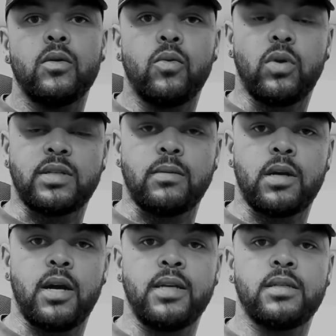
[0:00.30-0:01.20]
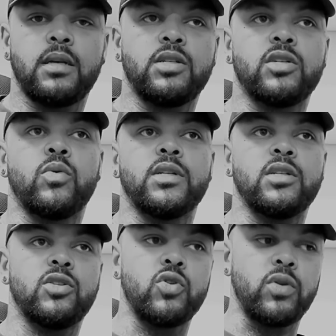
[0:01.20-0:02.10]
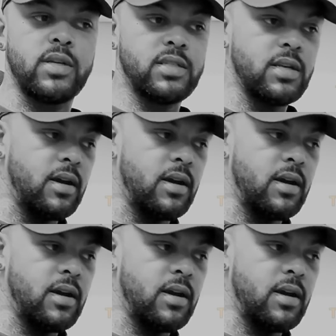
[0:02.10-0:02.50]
What's up, guys? I just wanted to do this